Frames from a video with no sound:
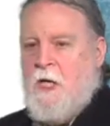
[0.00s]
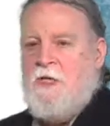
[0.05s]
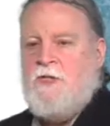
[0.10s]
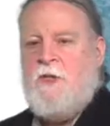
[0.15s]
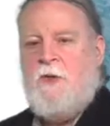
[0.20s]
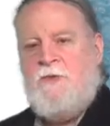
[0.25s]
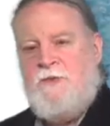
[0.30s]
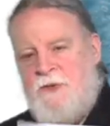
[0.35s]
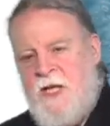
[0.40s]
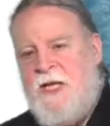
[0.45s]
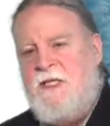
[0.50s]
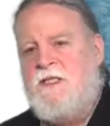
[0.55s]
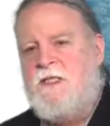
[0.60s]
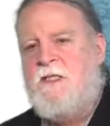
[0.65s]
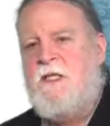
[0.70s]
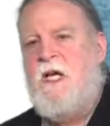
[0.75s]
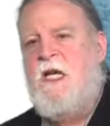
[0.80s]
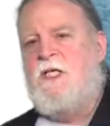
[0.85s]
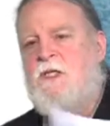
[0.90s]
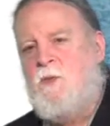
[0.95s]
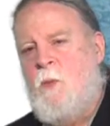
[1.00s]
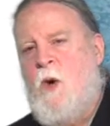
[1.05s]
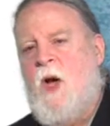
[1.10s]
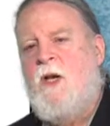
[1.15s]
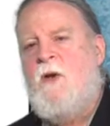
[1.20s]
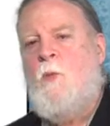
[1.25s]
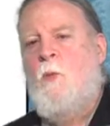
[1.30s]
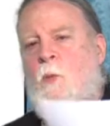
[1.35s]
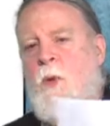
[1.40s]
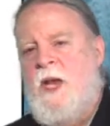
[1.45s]
So this is
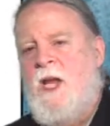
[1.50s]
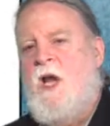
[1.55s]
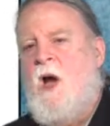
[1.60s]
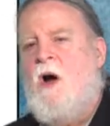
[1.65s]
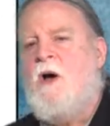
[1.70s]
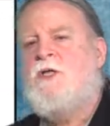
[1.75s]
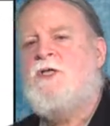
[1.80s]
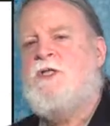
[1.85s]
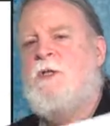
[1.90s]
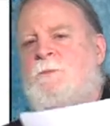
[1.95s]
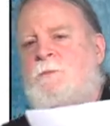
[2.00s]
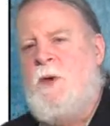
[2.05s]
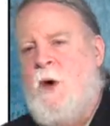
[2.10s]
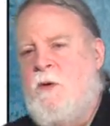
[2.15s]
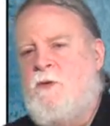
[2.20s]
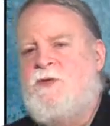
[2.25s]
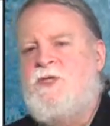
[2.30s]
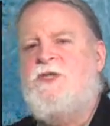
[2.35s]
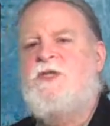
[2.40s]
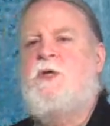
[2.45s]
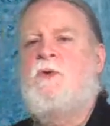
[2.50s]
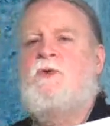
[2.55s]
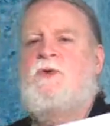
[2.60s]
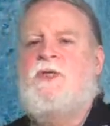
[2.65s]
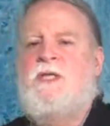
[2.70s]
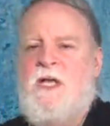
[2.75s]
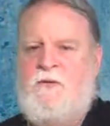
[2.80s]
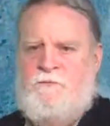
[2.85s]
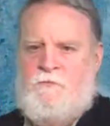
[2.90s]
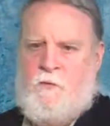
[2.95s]
what we are supposed to
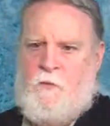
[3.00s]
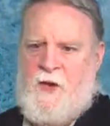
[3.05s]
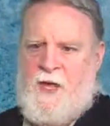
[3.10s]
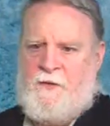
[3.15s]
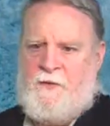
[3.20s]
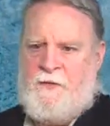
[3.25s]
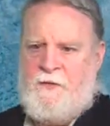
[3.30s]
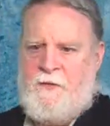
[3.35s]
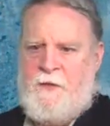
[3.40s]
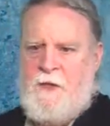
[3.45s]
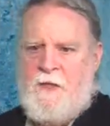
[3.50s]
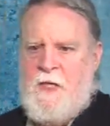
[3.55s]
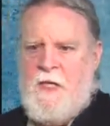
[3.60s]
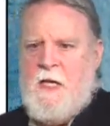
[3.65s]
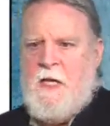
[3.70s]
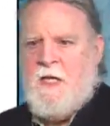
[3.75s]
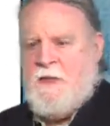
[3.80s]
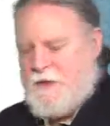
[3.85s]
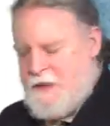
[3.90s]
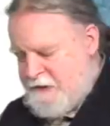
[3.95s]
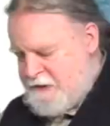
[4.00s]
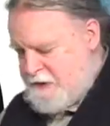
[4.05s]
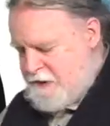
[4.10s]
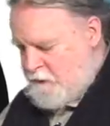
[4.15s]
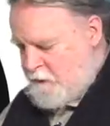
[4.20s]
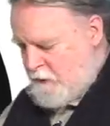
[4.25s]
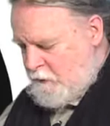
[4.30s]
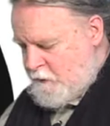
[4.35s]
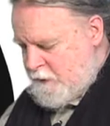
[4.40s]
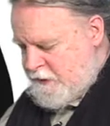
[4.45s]
live with. This is
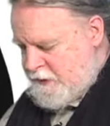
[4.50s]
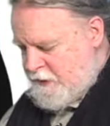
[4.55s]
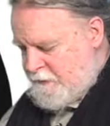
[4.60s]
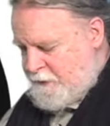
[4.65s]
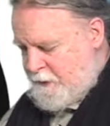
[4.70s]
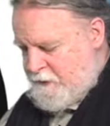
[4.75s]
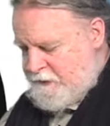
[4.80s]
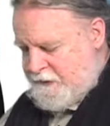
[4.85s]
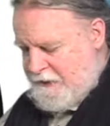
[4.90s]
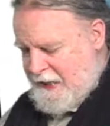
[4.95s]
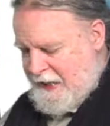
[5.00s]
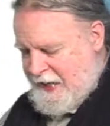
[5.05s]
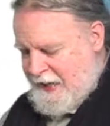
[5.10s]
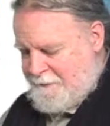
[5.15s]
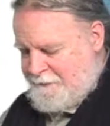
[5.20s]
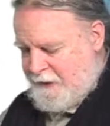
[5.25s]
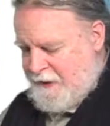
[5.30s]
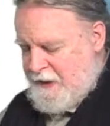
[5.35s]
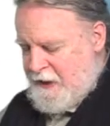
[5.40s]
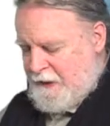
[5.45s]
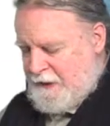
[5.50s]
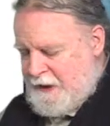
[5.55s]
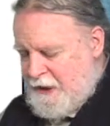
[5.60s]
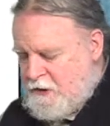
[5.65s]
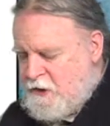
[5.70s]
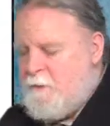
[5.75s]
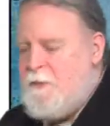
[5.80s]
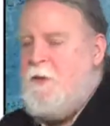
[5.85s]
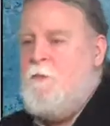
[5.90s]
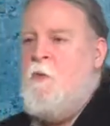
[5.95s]
what we're supposed to happen.
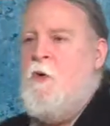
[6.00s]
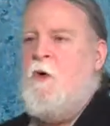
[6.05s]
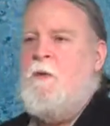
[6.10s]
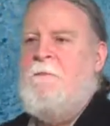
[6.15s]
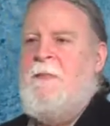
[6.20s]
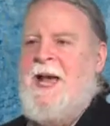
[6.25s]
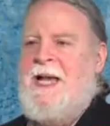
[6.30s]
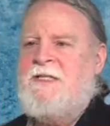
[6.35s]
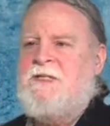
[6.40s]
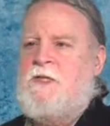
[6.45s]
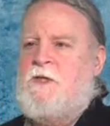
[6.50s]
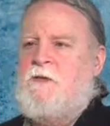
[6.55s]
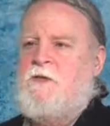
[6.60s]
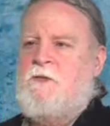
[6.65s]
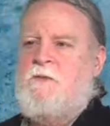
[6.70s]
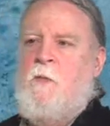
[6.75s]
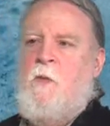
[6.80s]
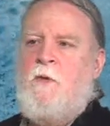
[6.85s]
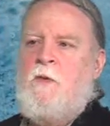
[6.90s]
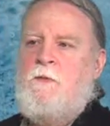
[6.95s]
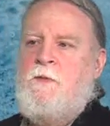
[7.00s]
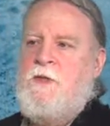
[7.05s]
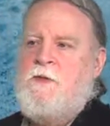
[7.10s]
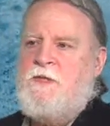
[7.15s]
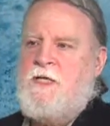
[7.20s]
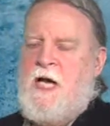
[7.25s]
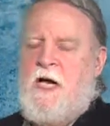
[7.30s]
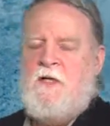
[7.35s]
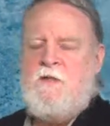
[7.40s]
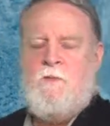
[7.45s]
Let there be more massacres, more
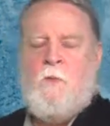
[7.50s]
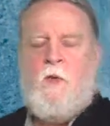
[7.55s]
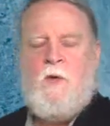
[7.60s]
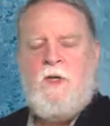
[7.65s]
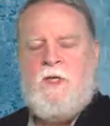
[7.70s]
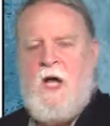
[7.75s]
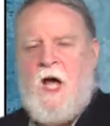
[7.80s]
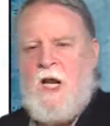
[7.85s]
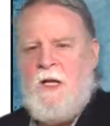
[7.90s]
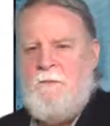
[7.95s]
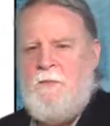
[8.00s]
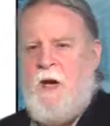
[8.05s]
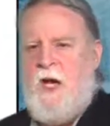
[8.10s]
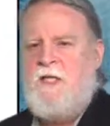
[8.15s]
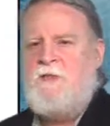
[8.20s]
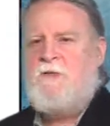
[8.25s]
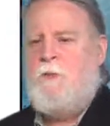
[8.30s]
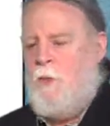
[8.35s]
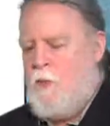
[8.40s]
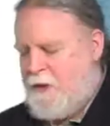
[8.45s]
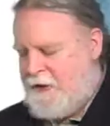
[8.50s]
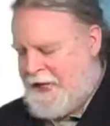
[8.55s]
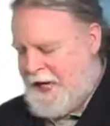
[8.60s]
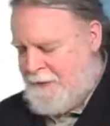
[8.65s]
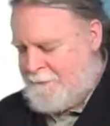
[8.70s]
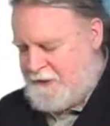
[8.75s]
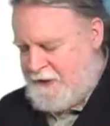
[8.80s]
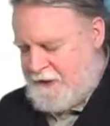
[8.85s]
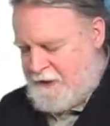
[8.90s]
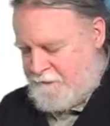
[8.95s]
Newtowns, more Columbines, more
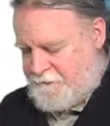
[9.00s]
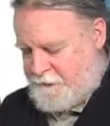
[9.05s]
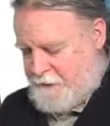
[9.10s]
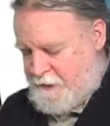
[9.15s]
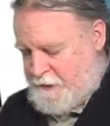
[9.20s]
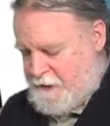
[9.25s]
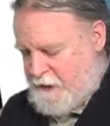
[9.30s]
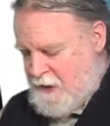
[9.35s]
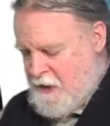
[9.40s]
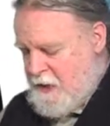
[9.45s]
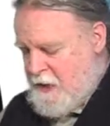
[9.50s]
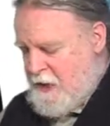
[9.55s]
Gabby Giffords,